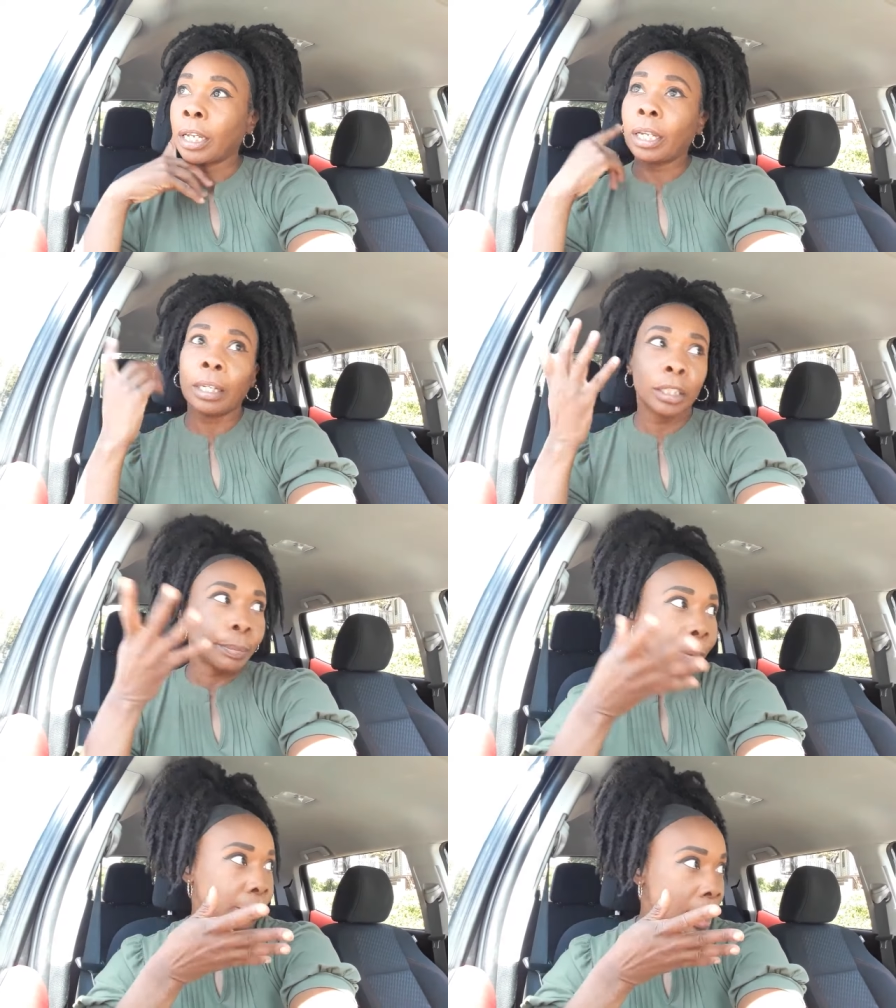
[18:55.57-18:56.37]
And it's
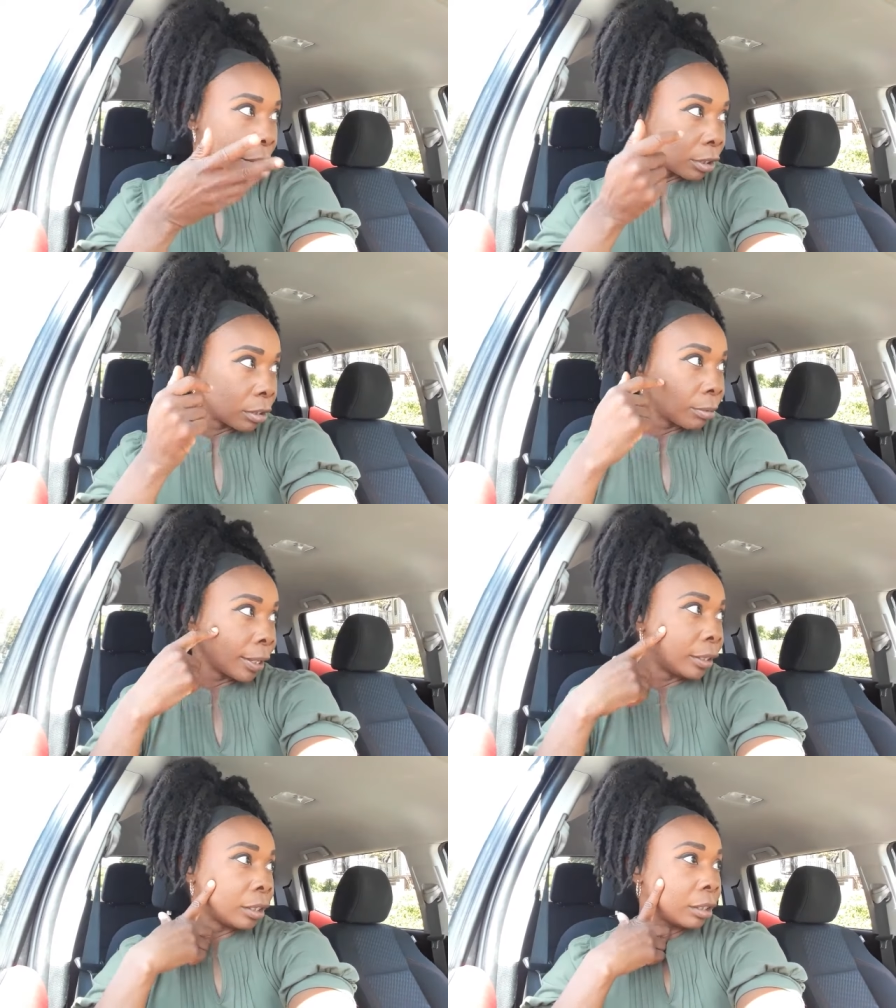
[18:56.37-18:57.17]
people's houses
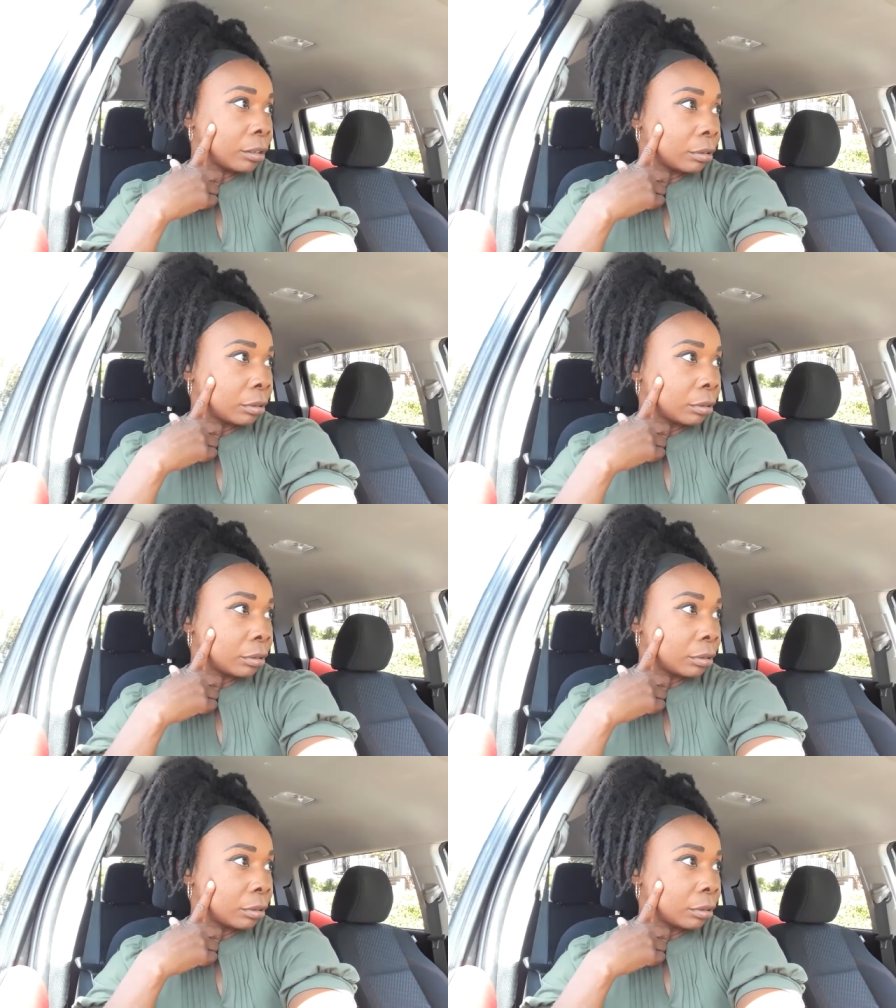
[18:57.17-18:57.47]
right here.